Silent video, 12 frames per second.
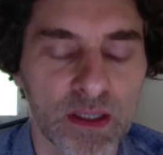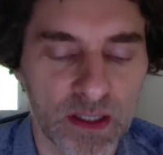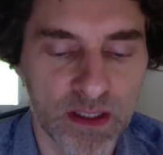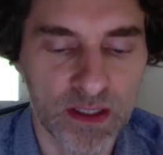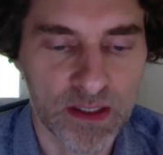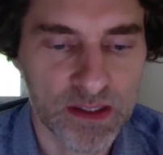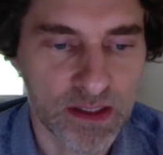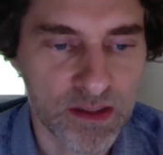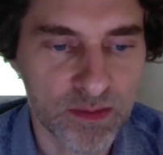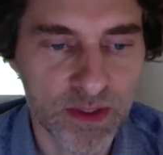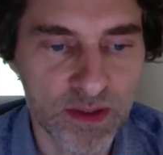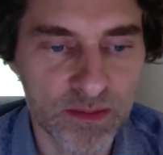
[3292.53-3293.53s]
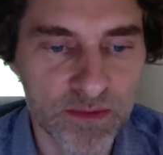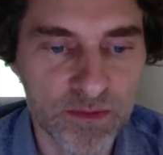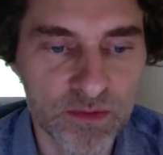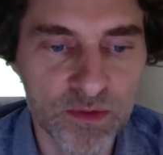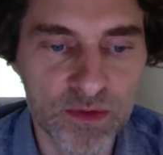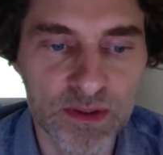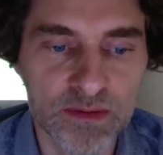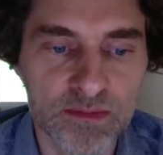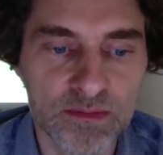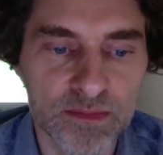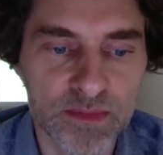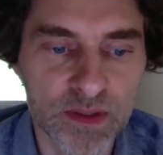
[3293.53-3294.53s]
And as I explained before,
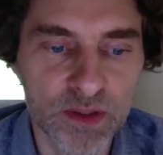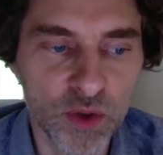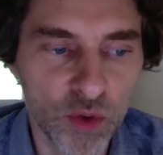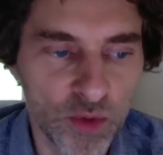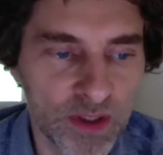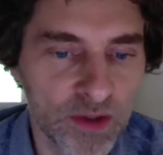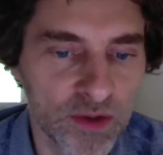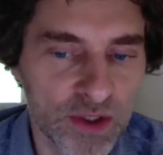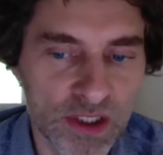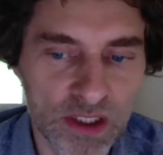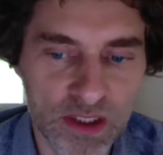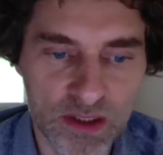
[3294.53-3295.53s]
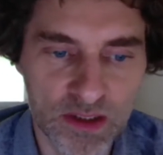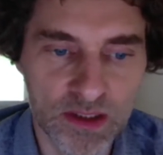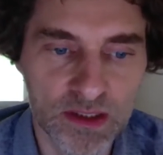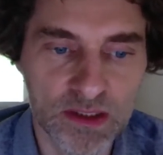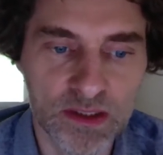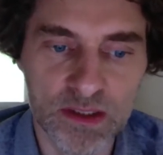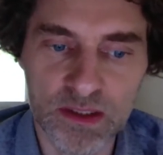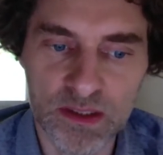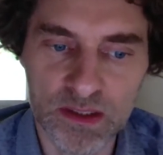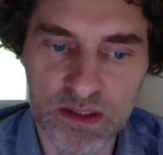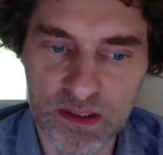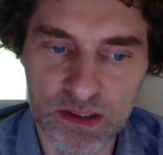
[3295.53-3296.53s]
knowing your gene
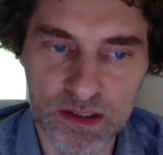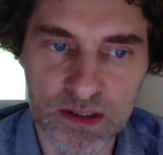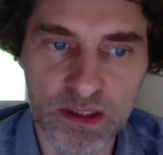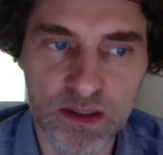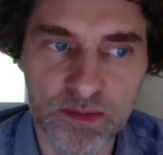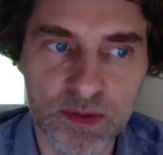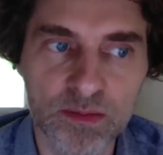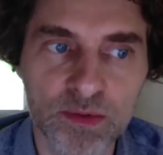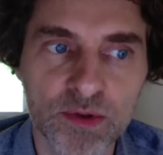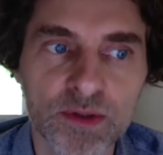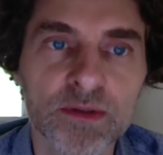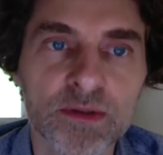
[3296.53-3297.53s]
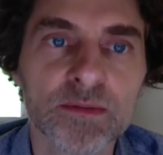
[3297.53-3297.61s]
is going to be important.